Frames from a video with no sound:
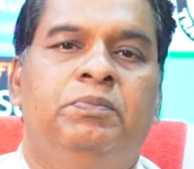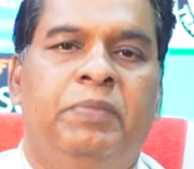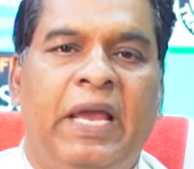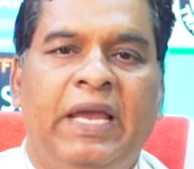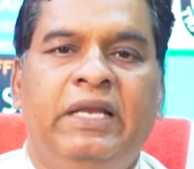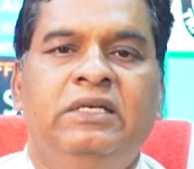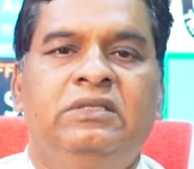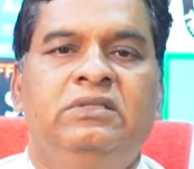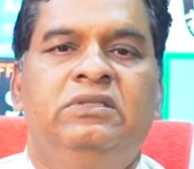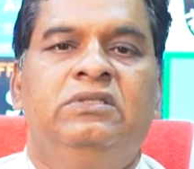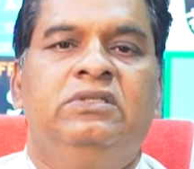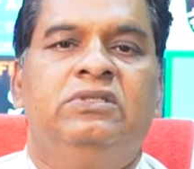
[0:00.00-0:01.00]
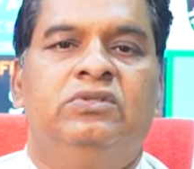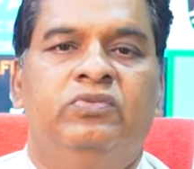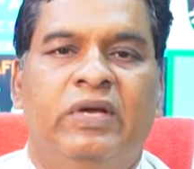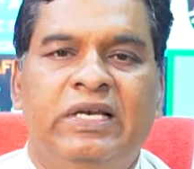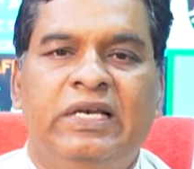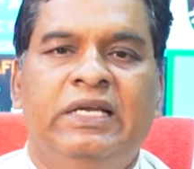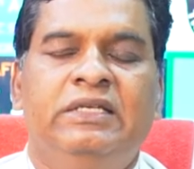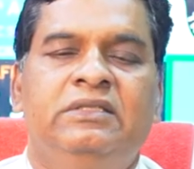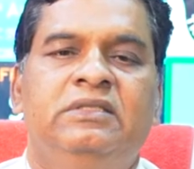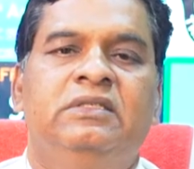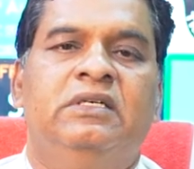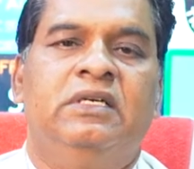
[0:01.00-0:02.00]
pain, swelling,
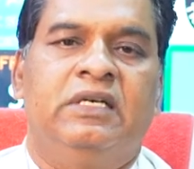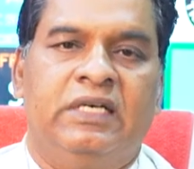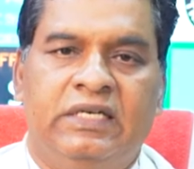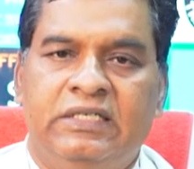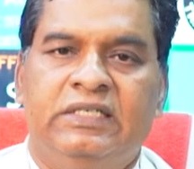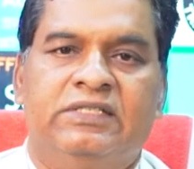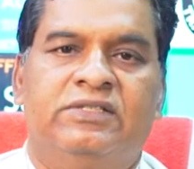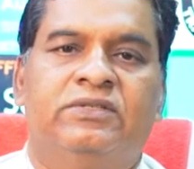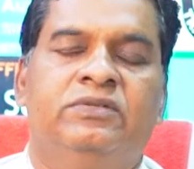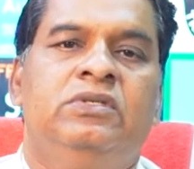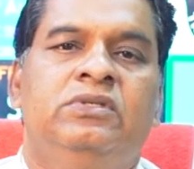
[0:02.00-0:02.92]
redness.